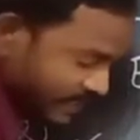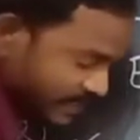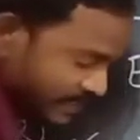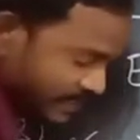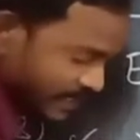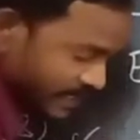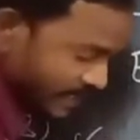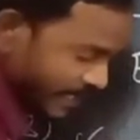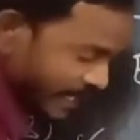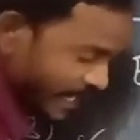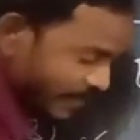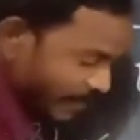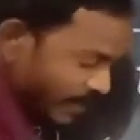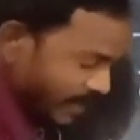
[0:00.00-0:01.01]
it is in the
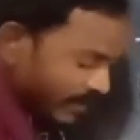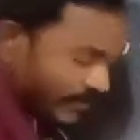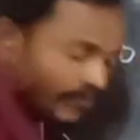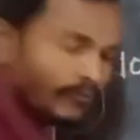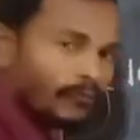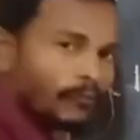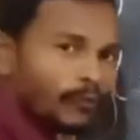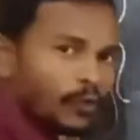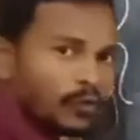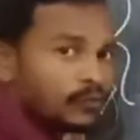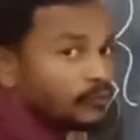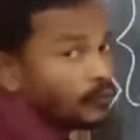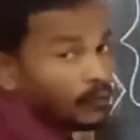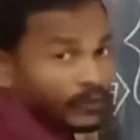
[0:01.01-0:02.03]
table
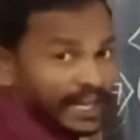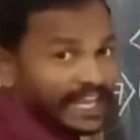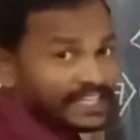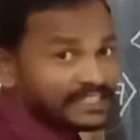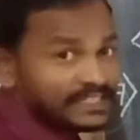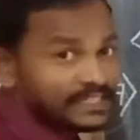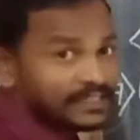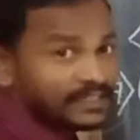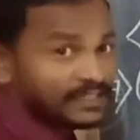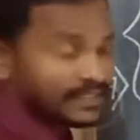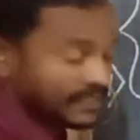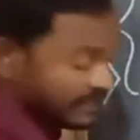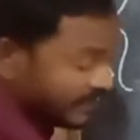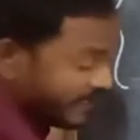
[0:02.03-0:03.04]
4. 4 9s are,
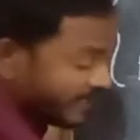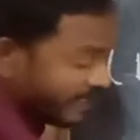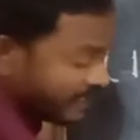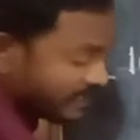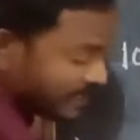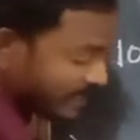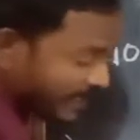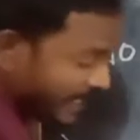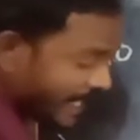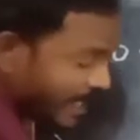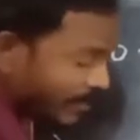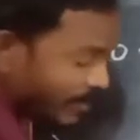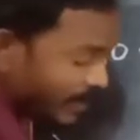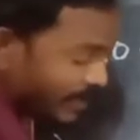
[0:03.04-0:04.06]
then it is in the
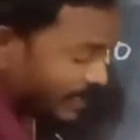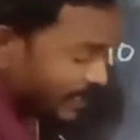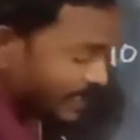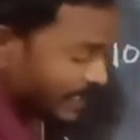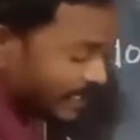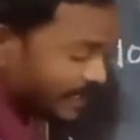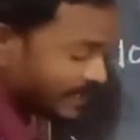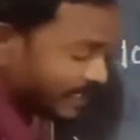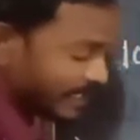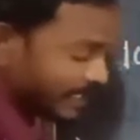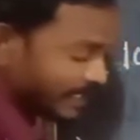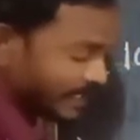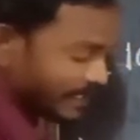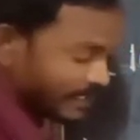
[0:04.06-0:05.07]
table
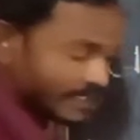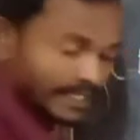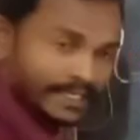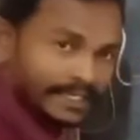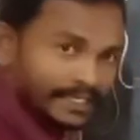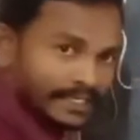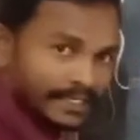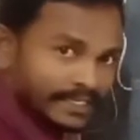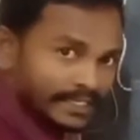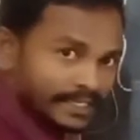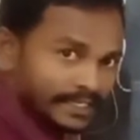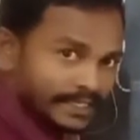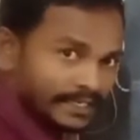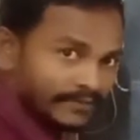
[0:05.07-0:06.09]
3.
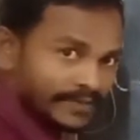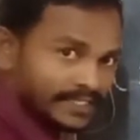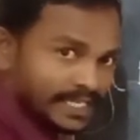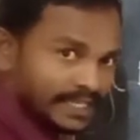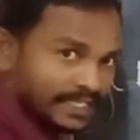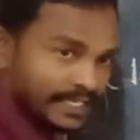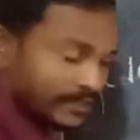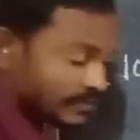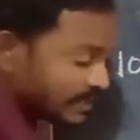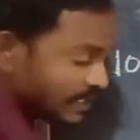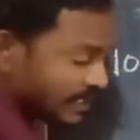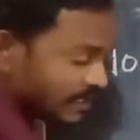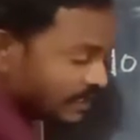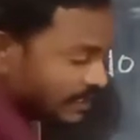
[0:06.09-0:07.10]
3 1s are, 3 2s
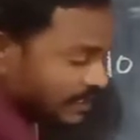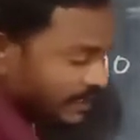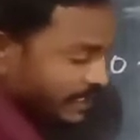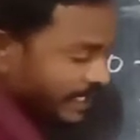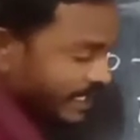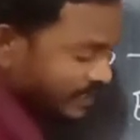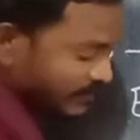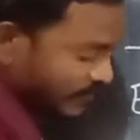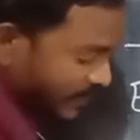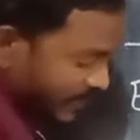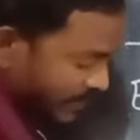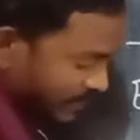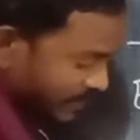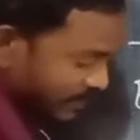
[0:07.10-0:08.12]
are. The next
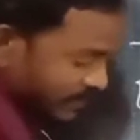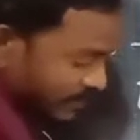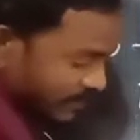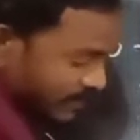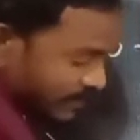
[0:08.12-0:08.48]
one